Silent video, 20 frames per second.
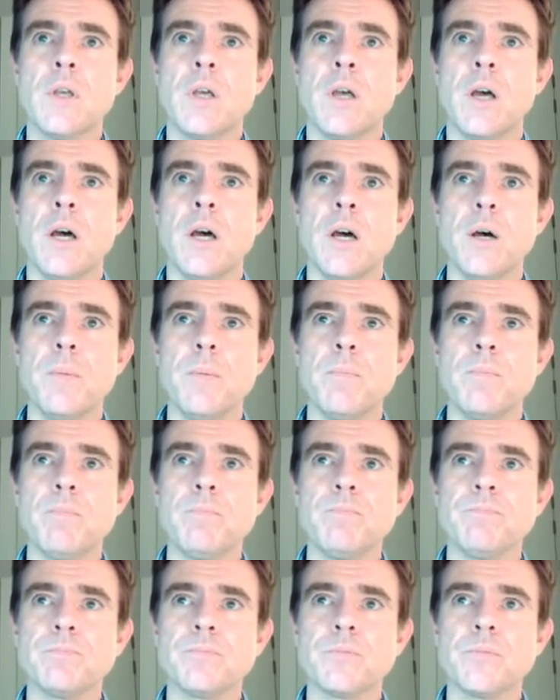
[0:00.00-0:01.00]

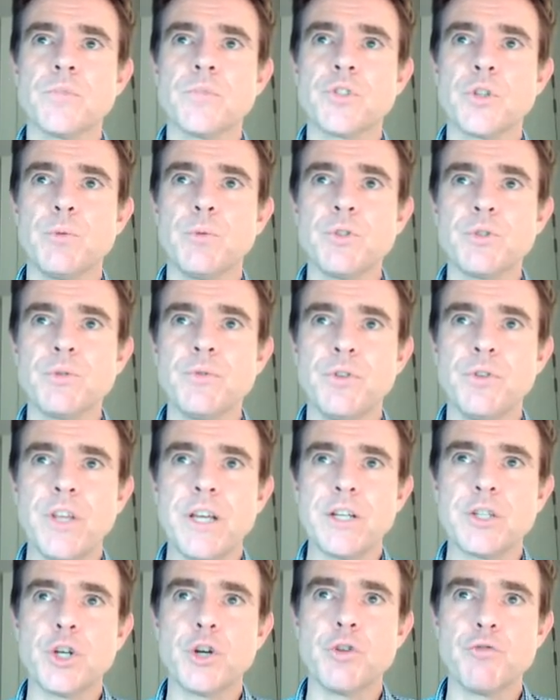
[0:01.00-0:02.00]
So once we've got
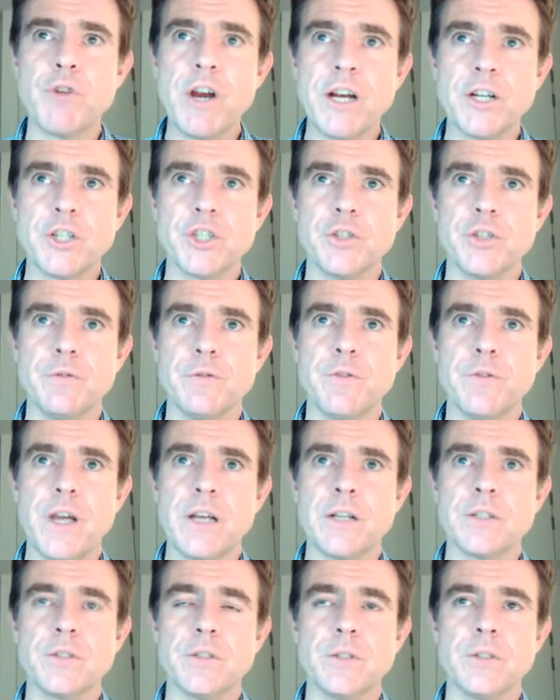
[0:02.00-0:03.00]
that correction
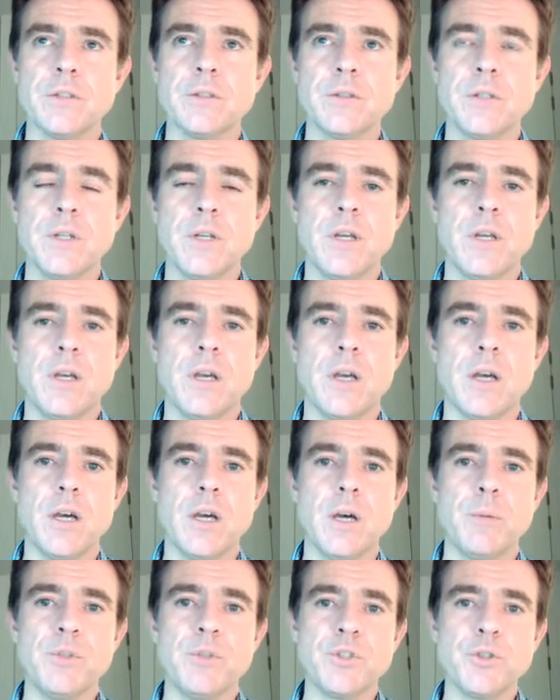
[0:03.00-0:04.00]
factor,
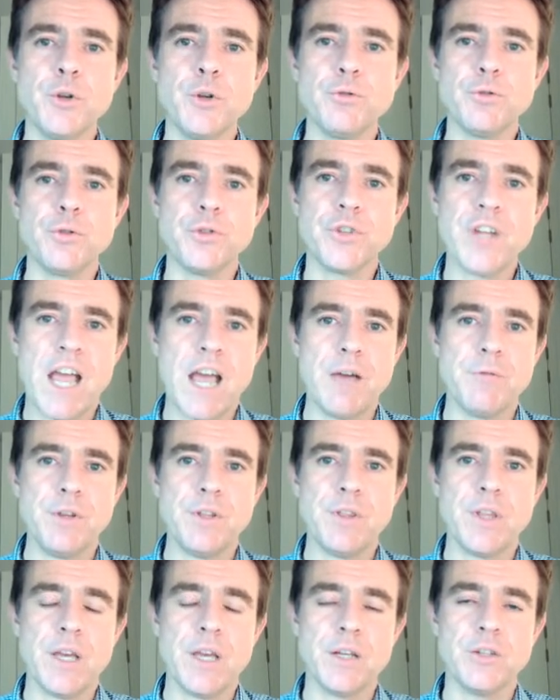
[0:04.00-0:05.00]
it's no good
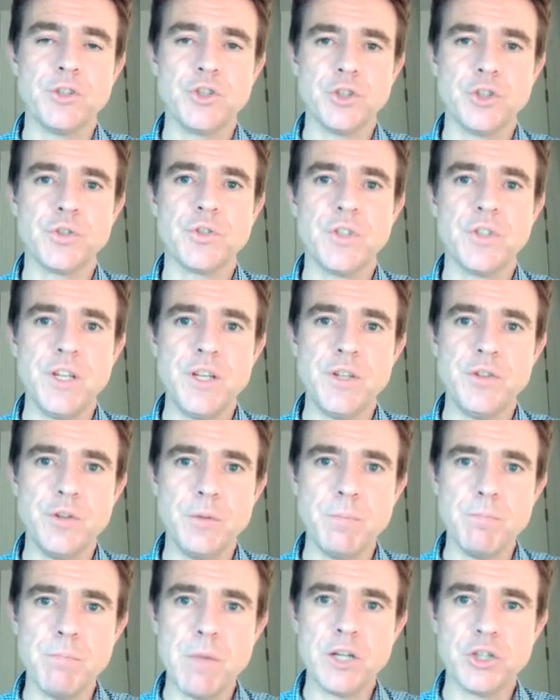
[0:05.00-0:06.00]
having that just in the
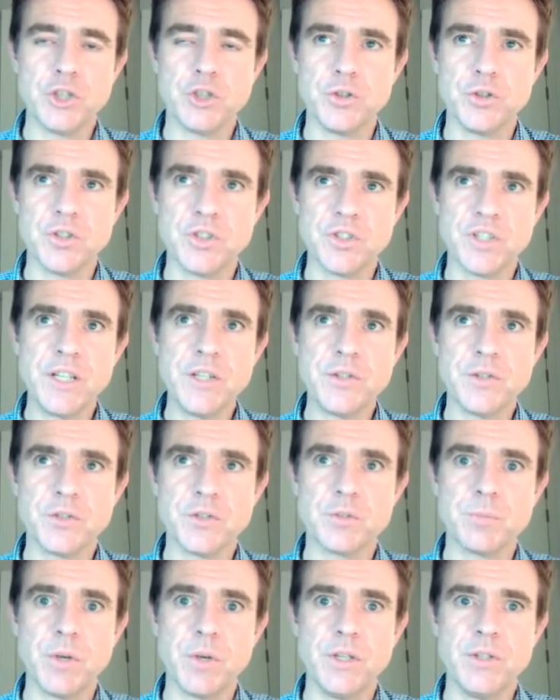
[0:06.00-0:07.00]
measured data
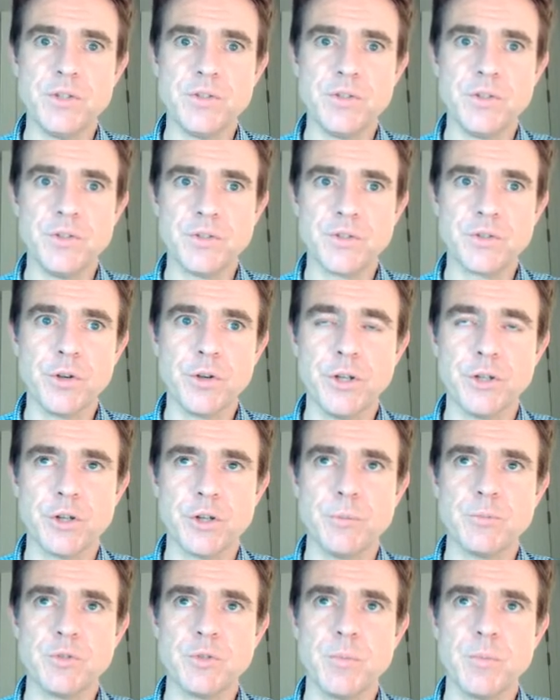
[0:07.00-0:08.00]
space, in the
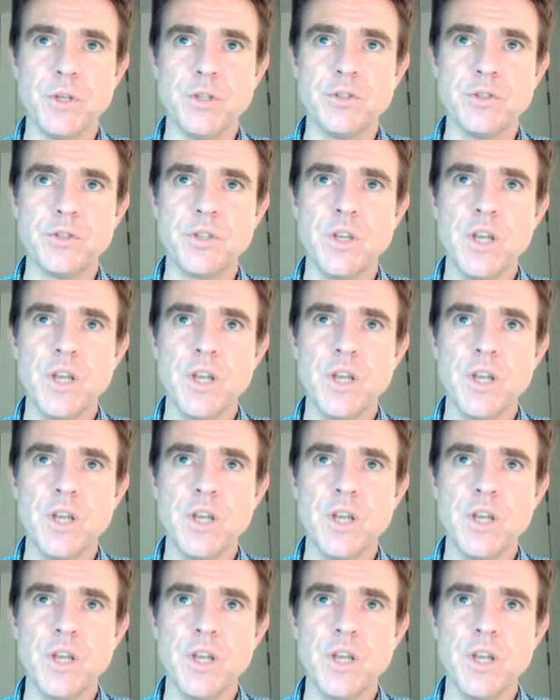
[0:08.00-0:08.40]
sinogram space.